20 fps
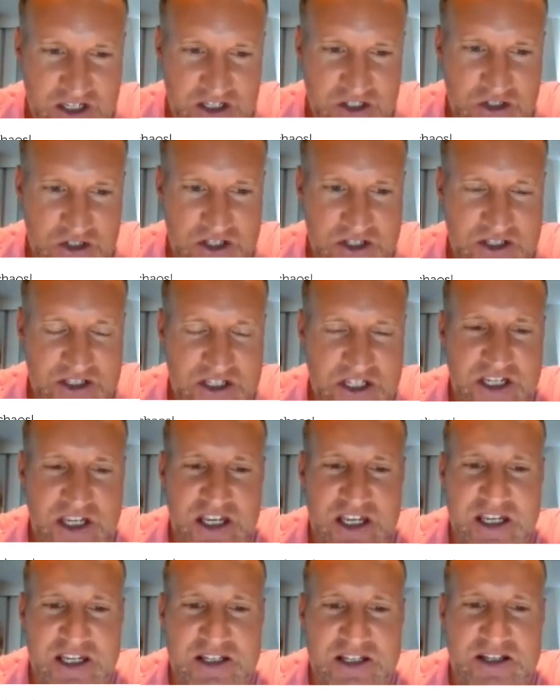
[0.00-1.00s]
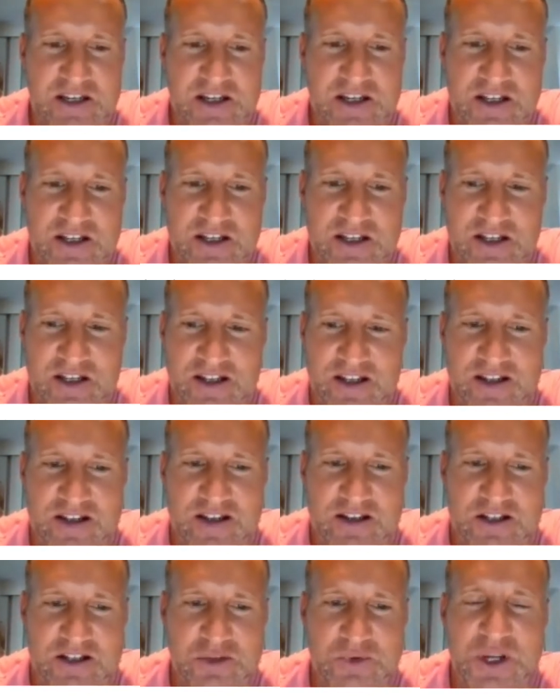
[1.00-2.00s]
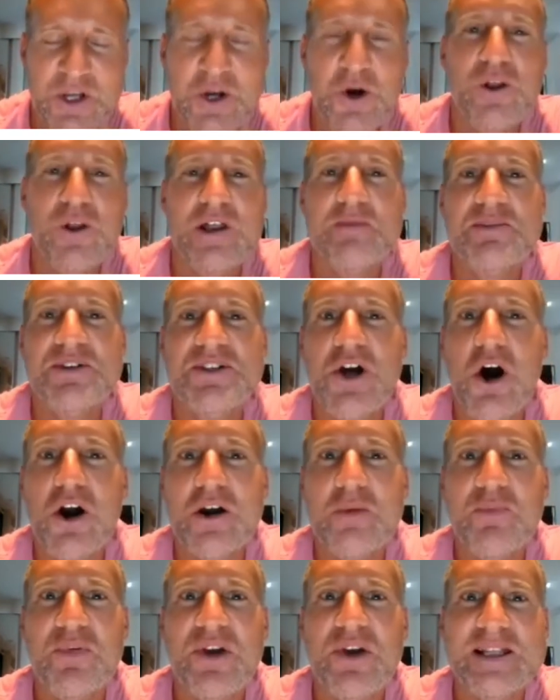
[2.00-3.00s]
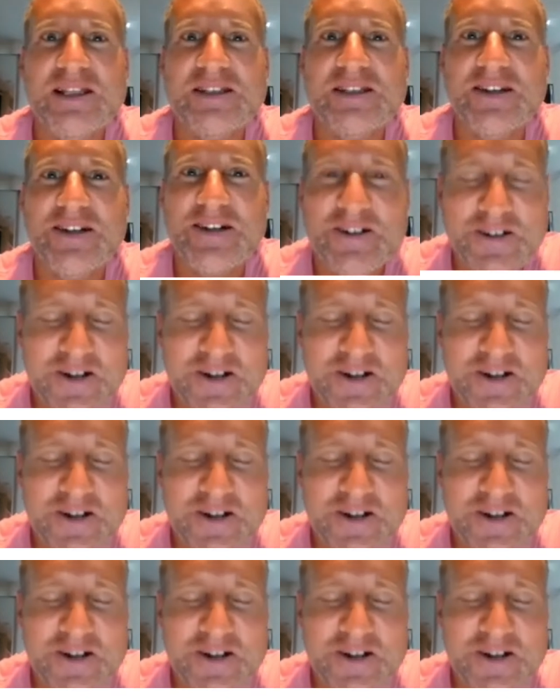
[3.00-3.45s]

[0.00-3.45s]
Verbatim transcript: you can see his. Should we call them dog prints?